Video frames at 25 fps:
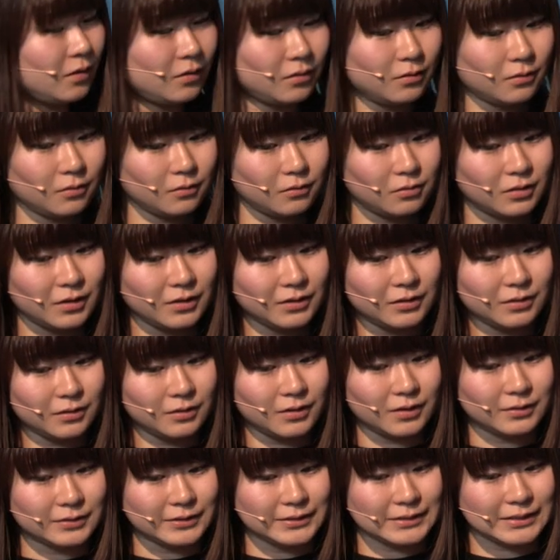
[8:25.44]
So
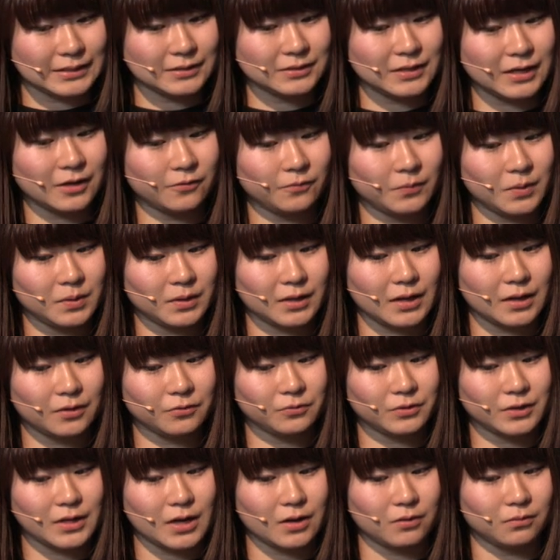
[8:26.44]
the results have been
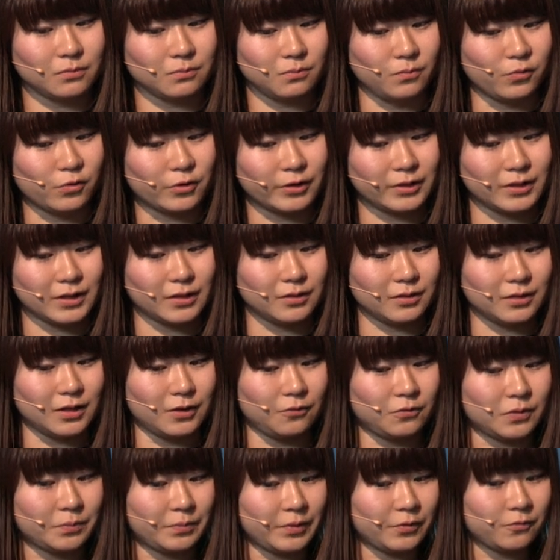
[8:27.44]
now down more than
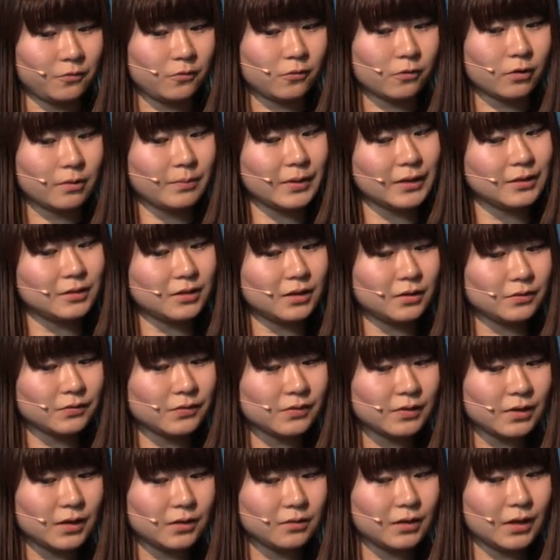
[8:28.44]
they were before, but there are
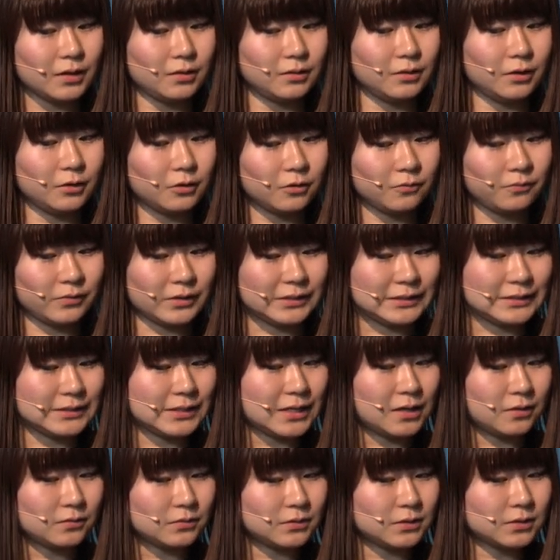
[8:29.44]
still a lot of
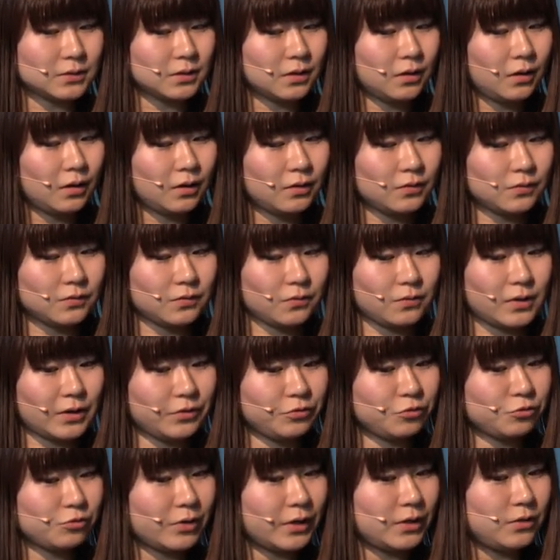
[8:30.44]
results, so
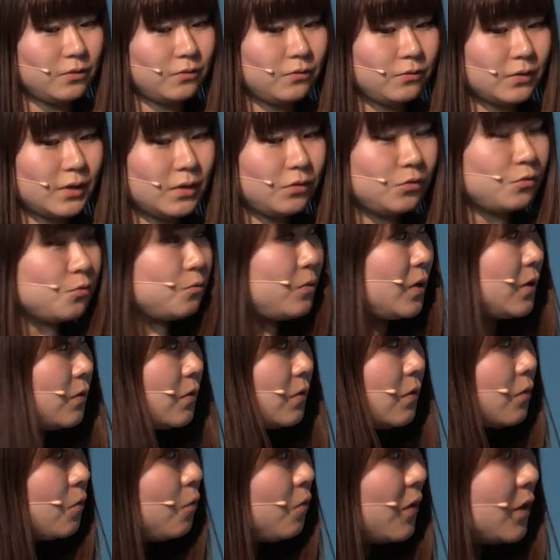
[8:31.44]
I try using
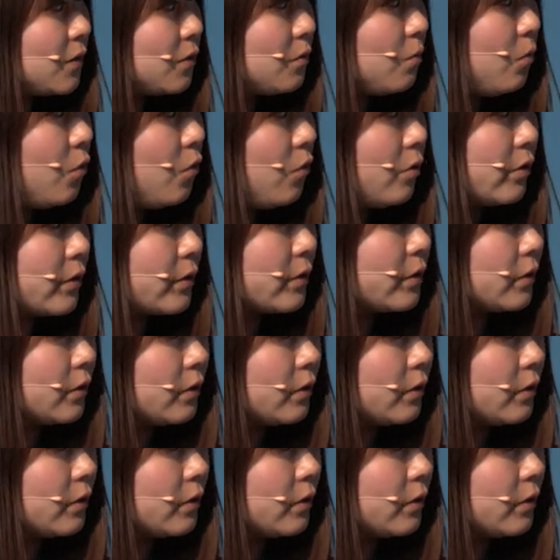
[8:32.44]
jewels once more.